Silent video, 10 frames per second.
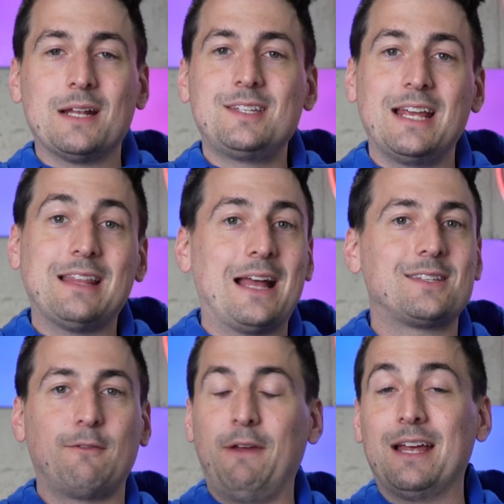saying that's
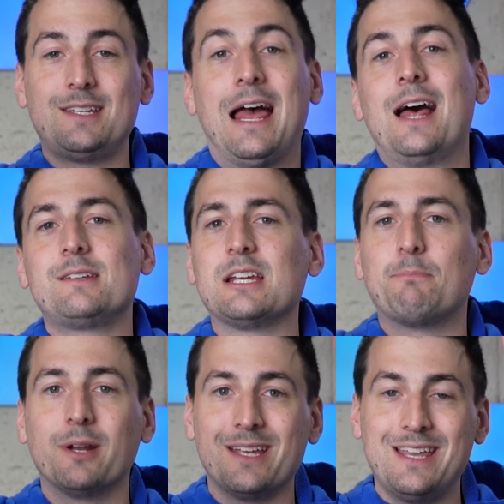fantastic,
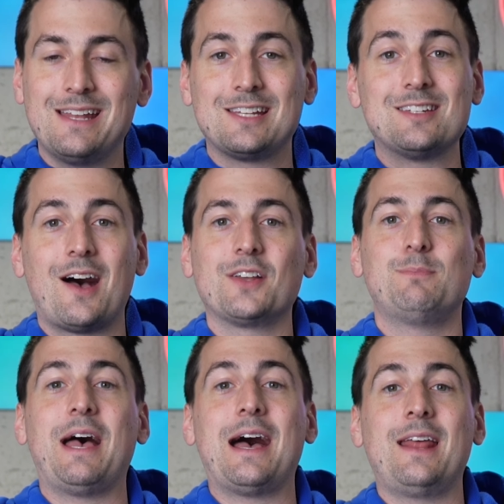but again, it's not as
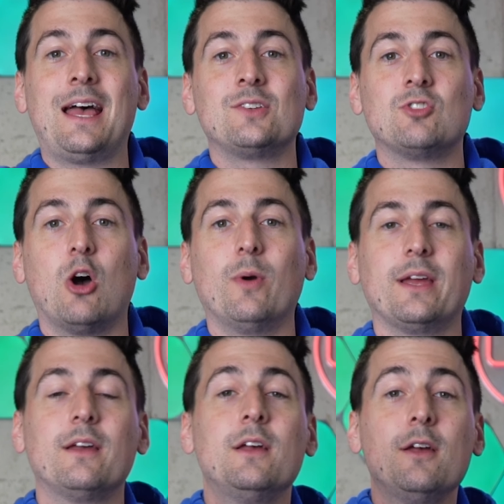bad as
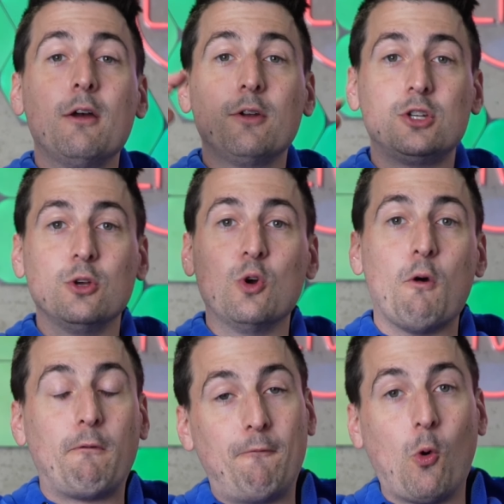going to
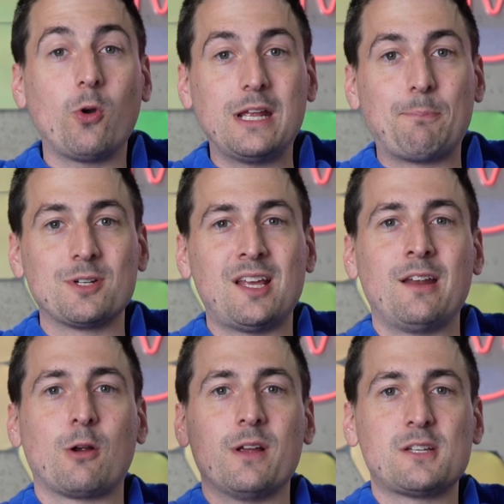40%
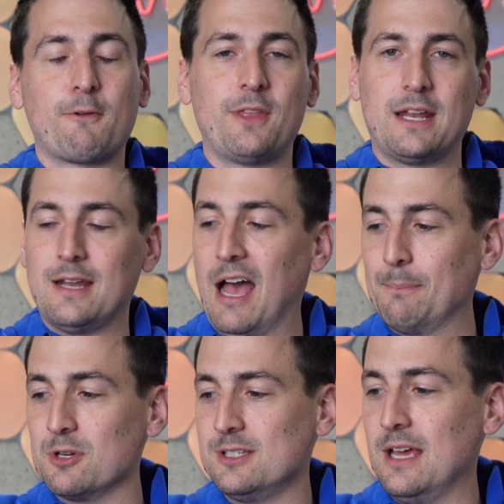increase for that
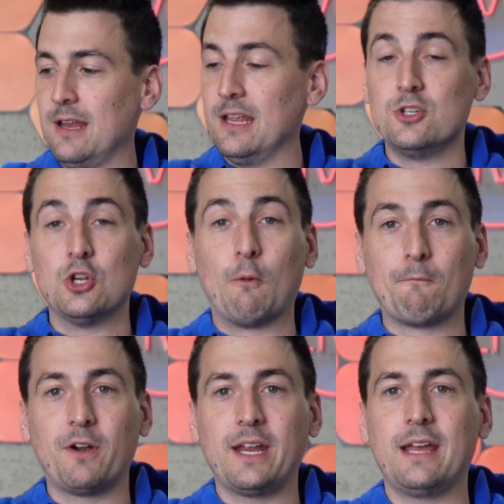9%. And don't
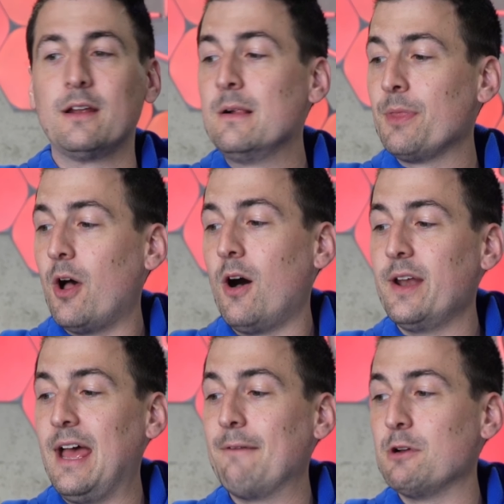forget, on
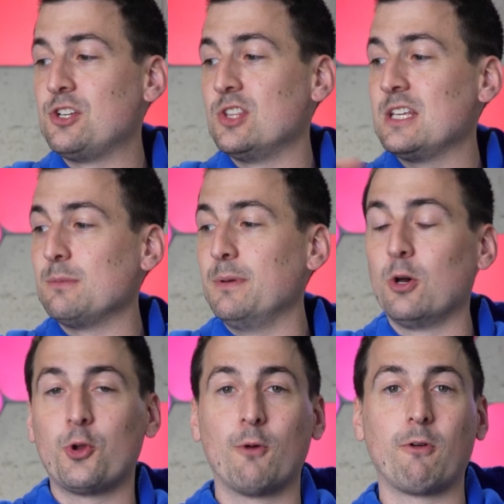average, this build
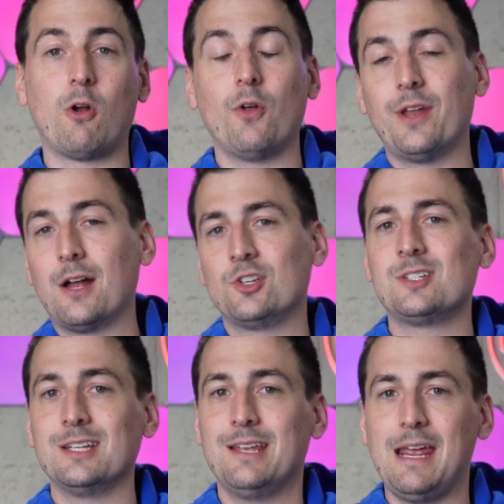overall, not just
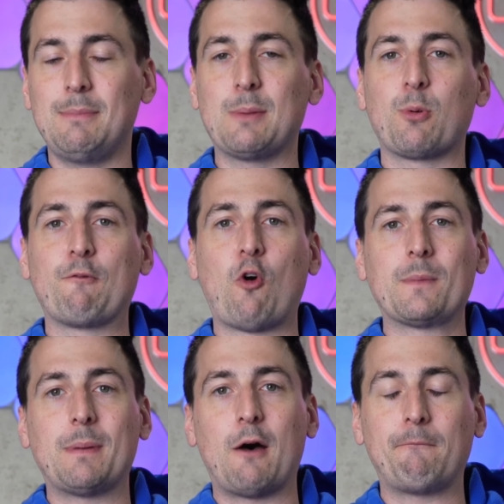in gaming, performed
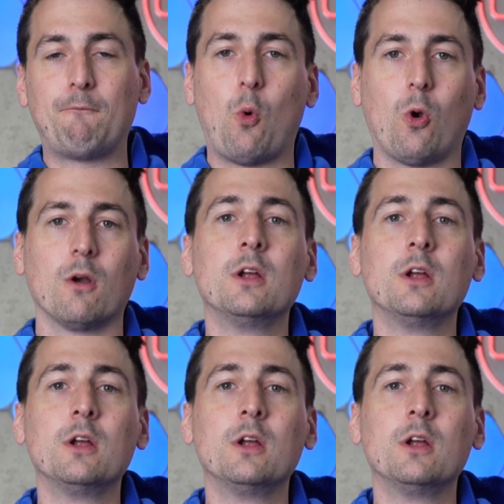about 4%